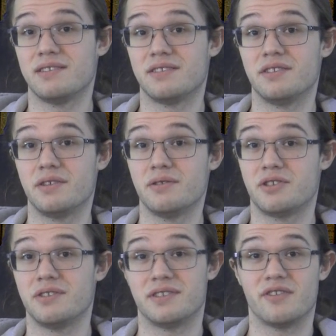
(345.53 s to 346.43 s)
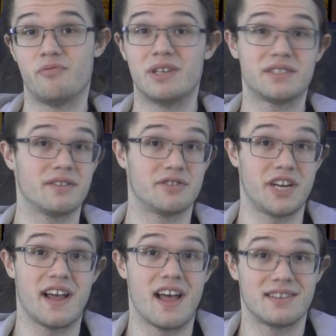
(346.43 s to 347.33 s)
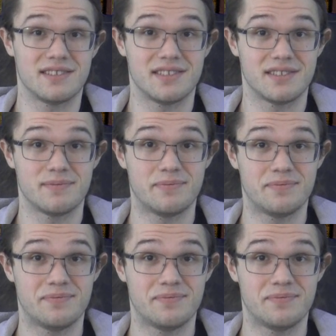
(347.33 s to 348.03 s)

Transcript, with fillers: institutions have missed their chance.